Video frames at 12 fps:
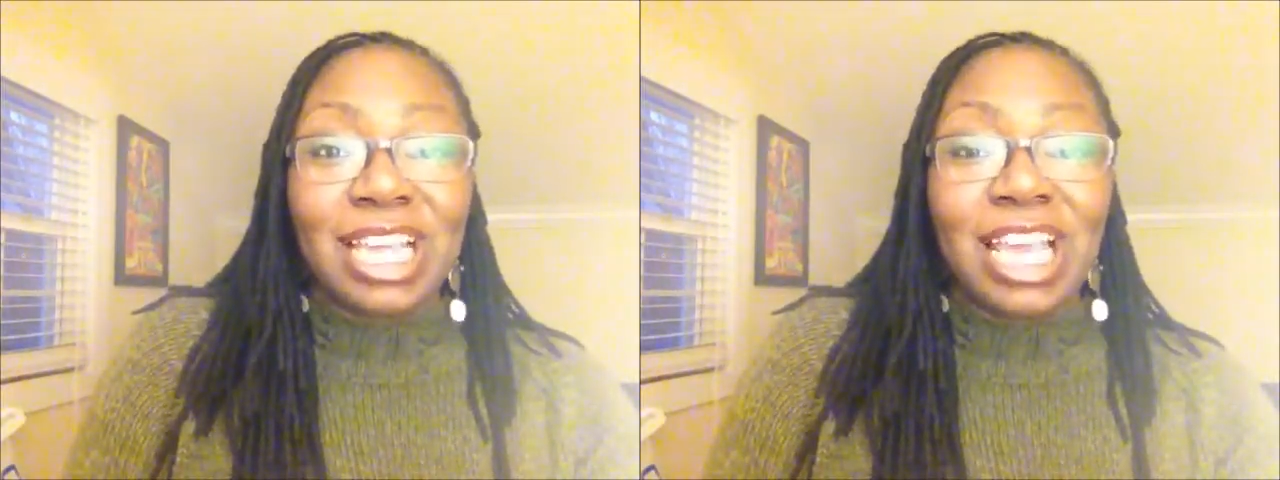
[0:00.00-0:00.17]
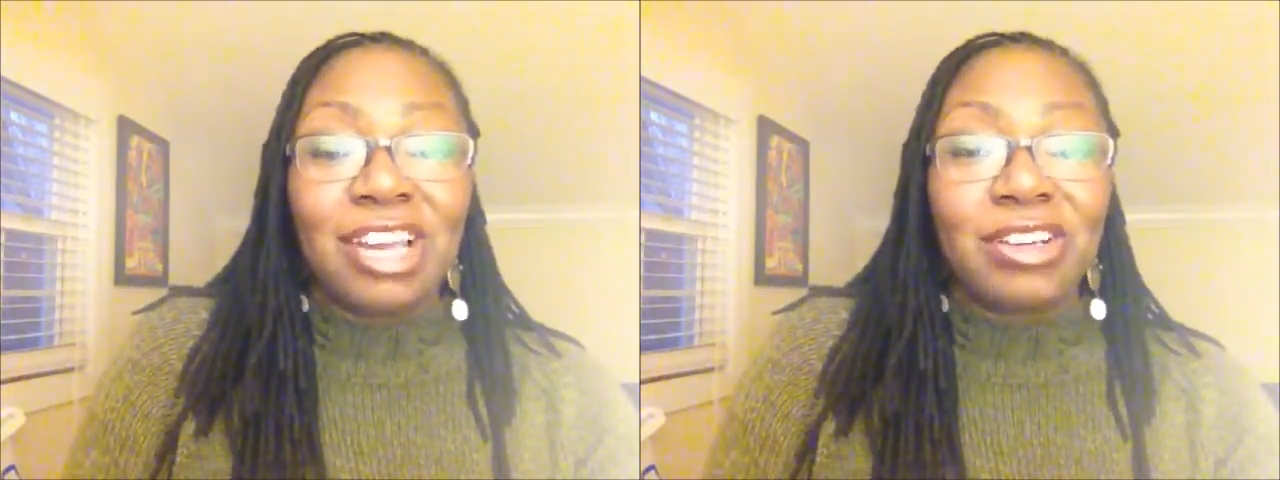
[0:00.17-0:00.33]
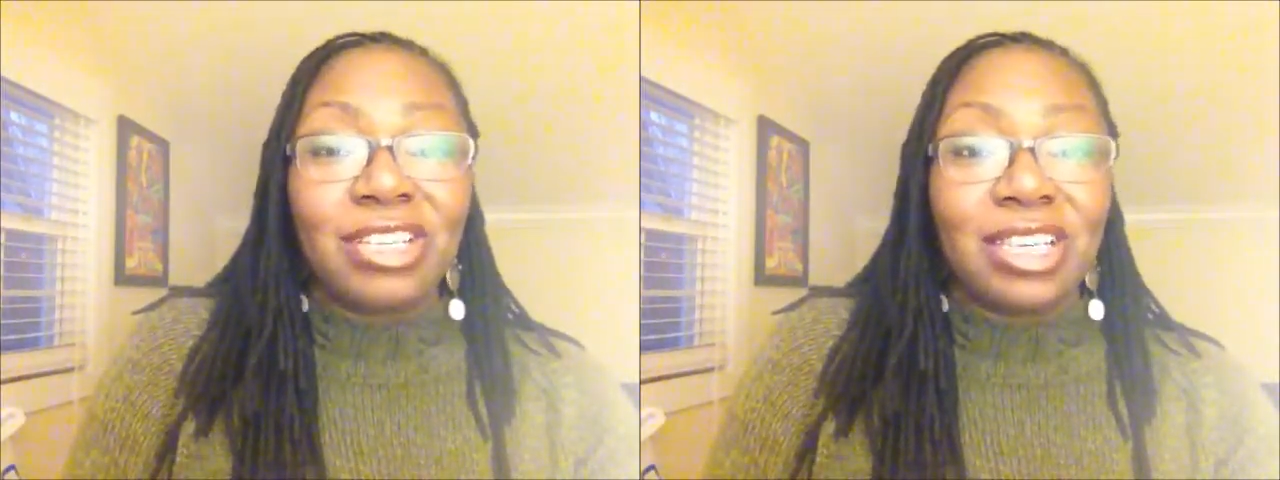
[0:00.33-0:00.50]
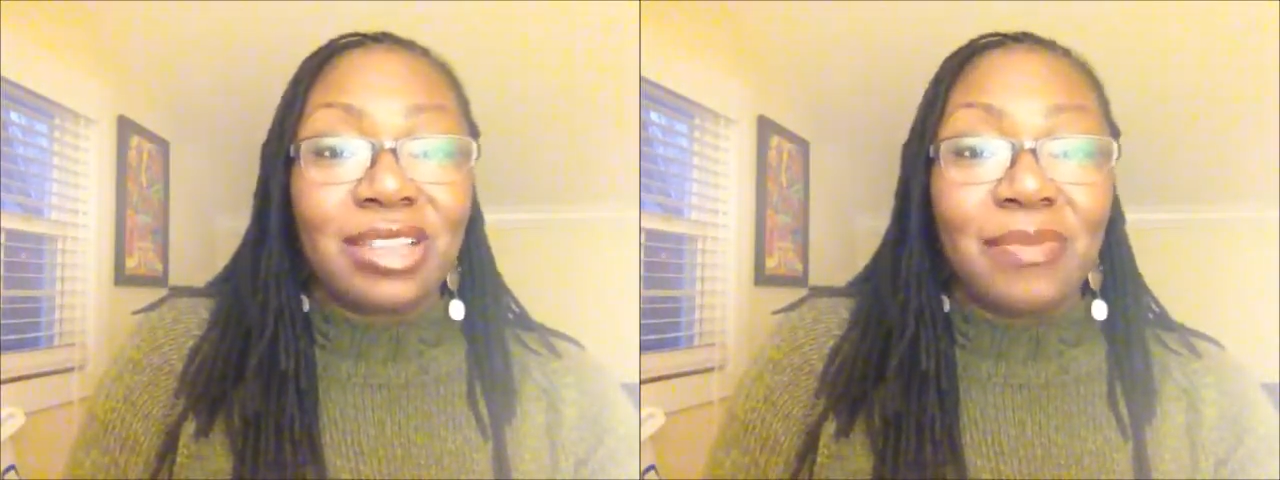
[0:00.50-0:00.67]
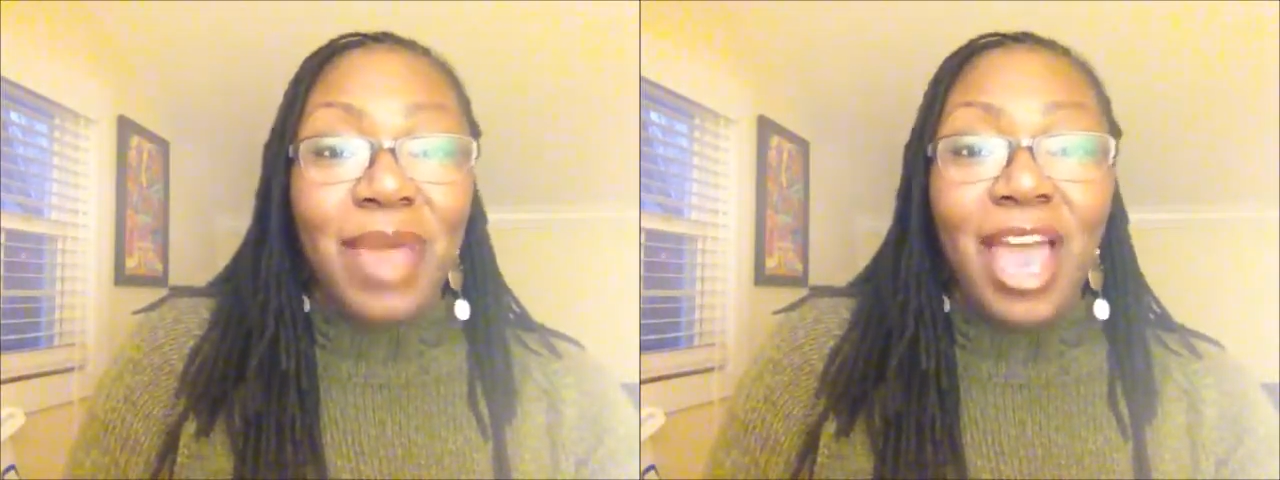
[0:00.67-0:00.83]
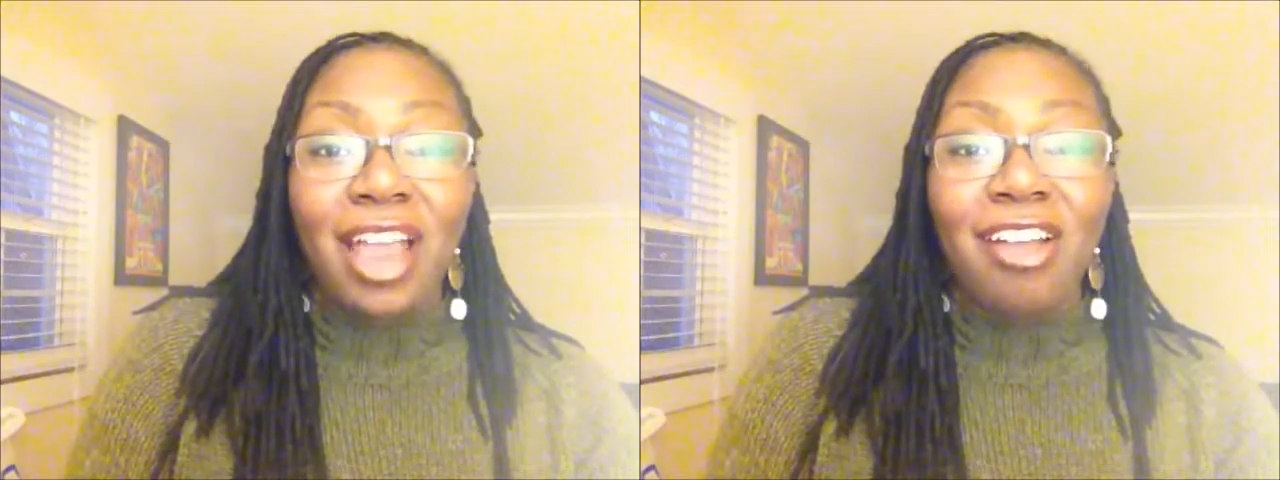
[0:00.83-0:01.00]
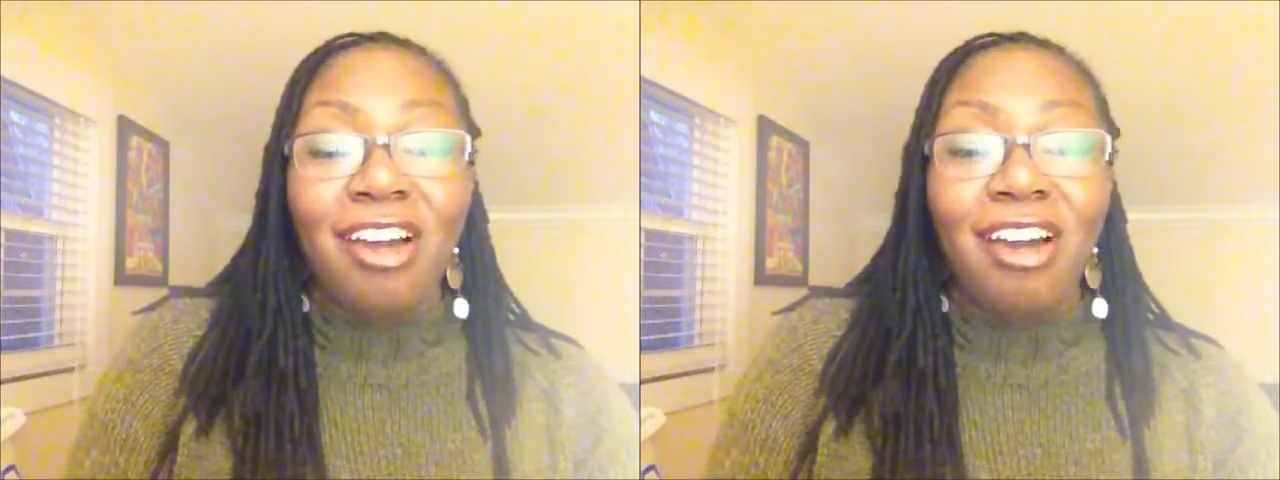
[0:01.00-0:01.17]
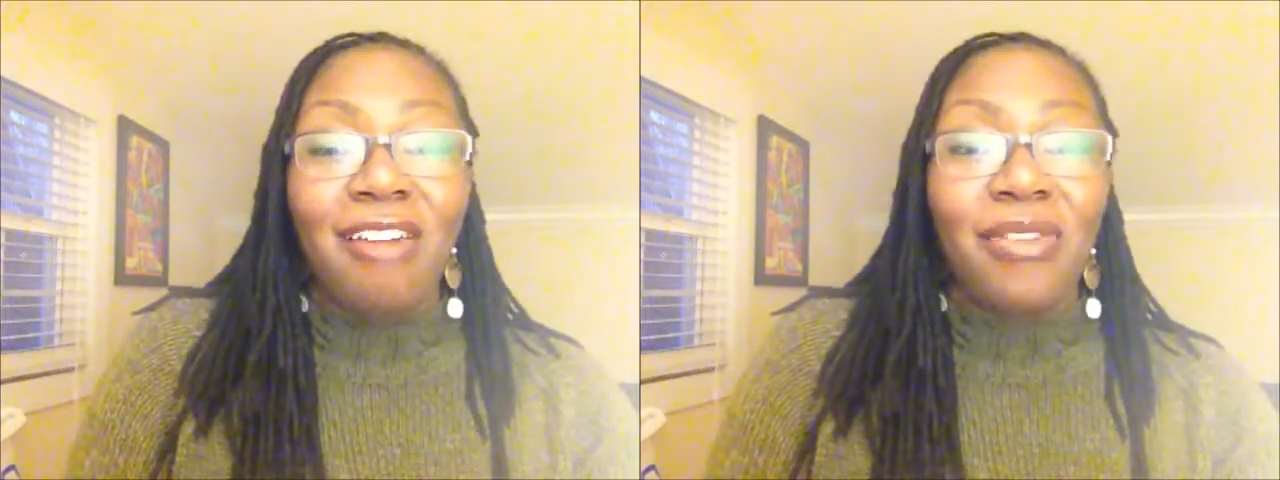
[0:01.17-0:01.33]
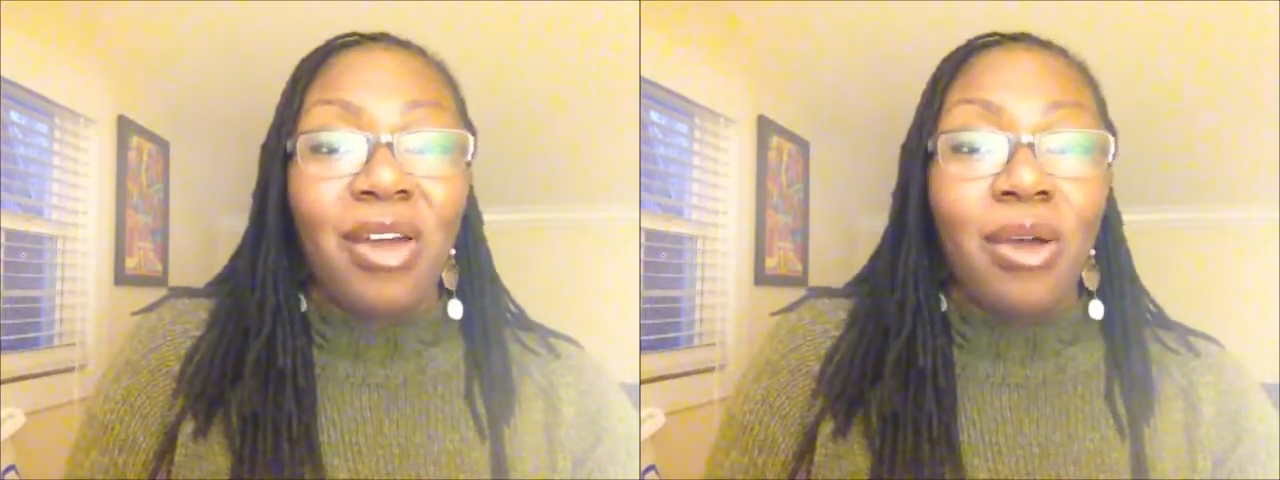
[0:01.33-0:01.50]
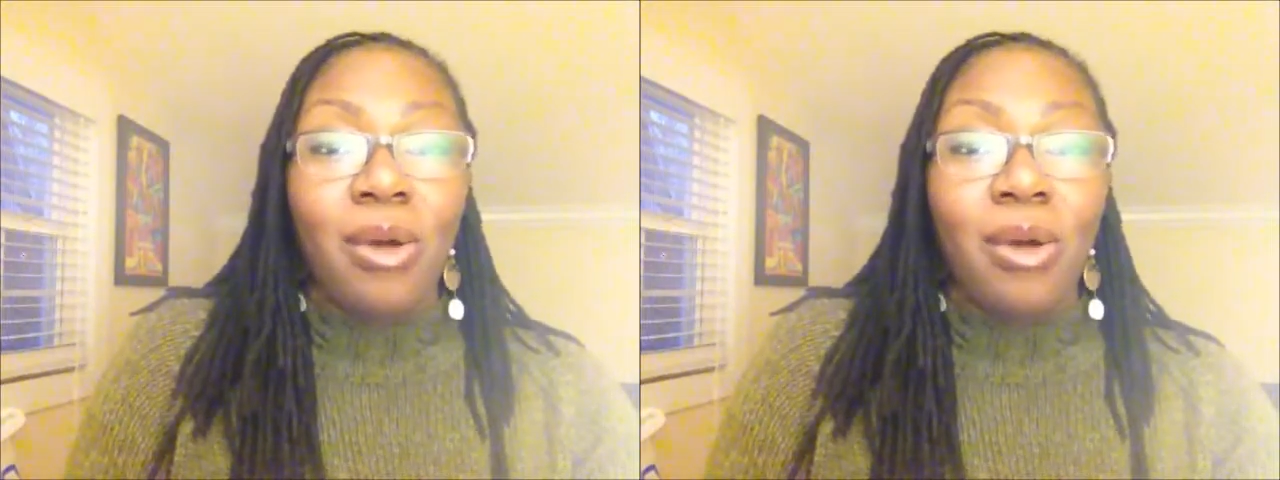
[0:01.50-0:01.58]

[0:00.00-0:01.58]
later, took the bag off,